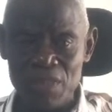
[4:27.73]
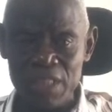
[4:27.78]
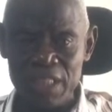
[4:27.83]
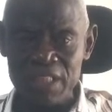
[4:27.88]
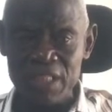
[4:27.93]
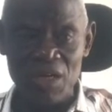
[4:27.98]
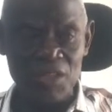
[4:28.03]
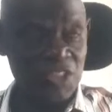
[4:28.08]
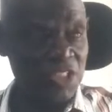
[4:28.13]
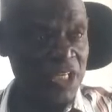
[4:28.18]

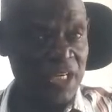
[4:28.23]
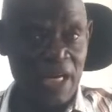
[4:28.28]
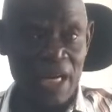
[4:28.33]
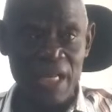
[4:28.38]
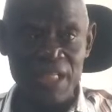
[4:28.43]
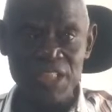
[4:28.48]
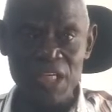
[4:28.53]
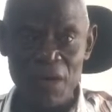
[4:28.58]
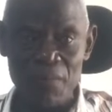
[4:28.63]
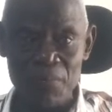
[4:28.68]
Lieutenant
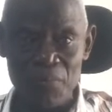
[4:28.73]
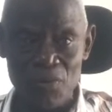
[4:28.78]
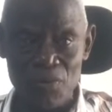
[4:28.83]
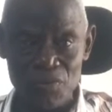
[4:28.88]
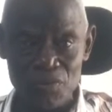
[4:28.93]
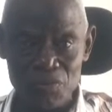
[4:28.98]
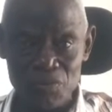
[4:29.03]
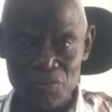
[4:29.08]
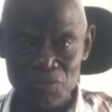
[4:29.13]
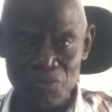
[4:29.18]
General Achampong,
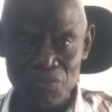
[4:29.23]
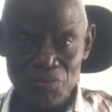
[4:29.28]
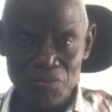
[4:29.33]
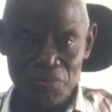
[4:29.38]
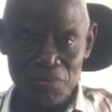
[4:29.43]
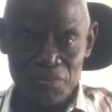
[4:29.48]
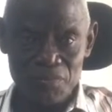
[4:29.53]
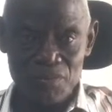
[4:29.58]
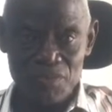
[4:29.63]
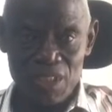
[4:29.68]

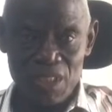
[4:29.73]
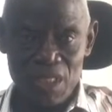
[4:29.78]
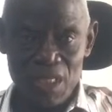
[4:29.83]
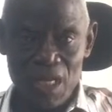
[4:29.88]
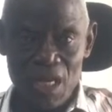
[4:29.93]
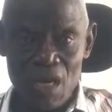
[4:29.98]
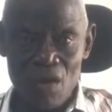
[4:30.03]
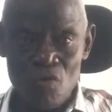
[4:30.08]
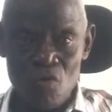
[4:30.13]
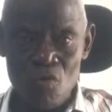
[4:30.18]

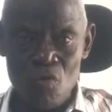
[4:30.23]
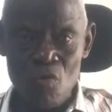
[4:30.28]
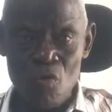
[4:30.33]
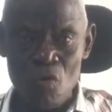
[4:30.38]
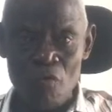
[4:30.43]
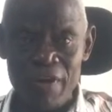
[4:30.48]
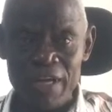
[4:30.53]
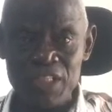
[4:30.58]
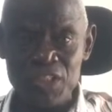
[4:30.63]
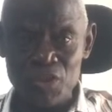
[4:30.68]
who
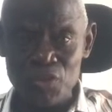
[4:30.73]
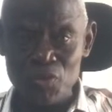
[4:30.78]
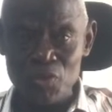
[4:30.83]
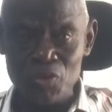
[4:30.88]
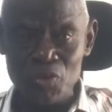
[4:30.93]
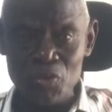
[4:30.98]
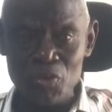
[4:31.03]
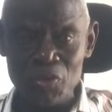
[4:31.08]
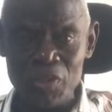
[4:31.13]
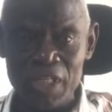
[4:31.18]

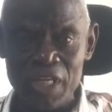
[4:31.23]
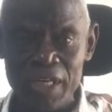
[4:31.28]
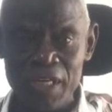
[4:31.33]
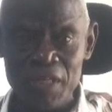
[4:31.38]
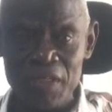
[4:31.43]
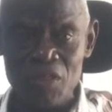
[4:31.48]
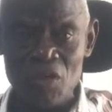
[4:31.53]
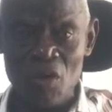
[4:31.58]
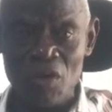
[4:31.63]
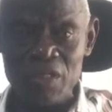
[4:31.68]
overthrew the
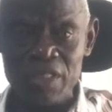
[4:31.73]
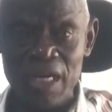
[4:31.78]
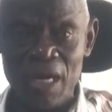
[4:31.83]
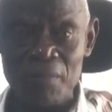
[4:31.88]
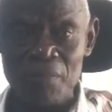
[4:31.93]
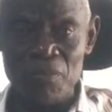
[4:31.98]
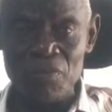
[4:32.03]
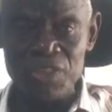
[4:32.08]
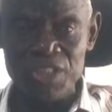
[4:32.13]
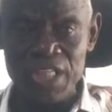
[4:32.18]
Dr.
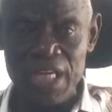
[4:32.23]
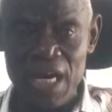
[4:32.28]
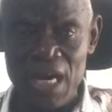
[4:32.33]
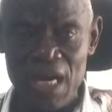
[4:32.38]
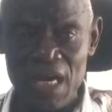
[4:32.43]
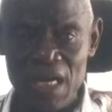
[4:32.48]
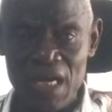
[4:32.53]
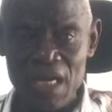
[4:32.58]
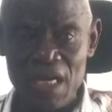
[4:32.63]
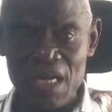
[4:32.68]

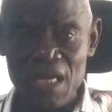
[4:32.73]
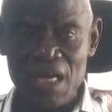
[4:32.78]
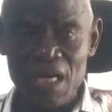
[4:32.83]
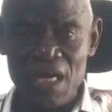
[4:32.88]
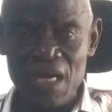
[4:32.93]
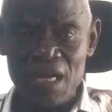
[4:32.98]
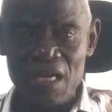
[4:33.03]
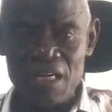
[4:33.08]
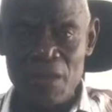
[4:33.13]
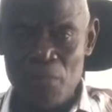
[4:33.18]
Busia,
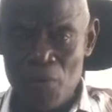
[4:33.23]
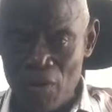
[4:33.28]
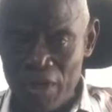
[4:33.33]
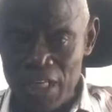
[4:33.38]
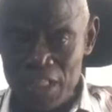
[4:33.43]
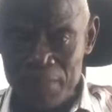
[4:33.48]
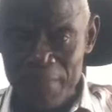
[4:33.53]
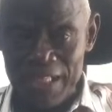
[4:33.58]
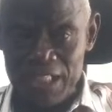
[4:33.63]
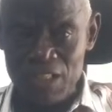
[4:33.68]
the
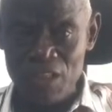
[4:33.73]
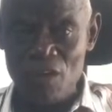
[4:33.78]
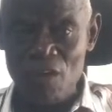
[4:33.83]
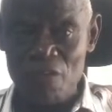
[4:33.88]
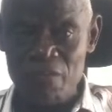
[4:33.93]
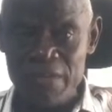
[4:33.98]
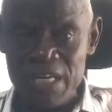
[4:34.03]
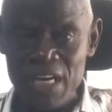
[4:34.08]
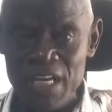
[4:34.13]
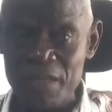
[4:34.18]
Progress Party
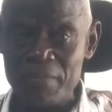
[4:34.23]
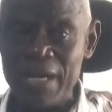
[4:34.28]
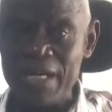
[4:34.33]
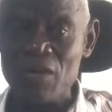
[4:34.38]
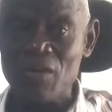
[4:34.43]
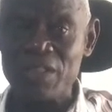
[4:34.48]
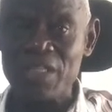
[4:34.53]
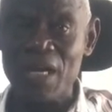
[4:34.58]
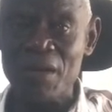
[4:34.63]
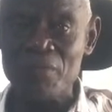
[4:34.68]
government led by
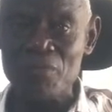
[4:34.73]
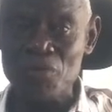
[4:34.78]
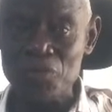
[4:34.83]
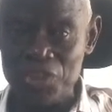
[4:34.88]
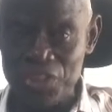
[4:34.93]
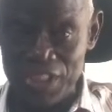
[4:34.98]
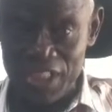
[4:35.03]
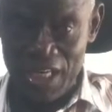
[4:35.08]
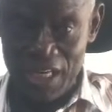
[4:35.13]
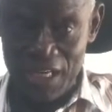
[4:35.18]
Dr.
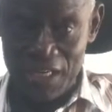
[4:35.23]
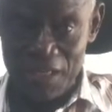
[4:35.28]
Busia,